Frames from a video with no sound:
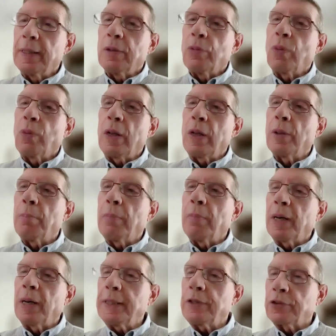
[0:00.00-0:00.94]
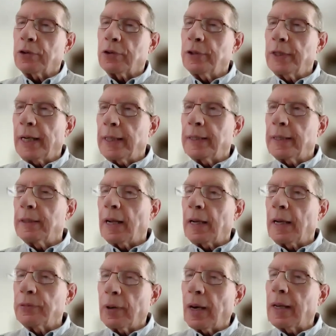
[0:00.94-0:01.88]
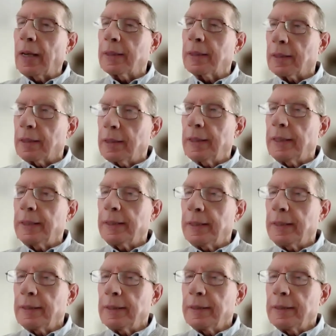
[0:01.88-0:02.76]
When the money's created, ironically,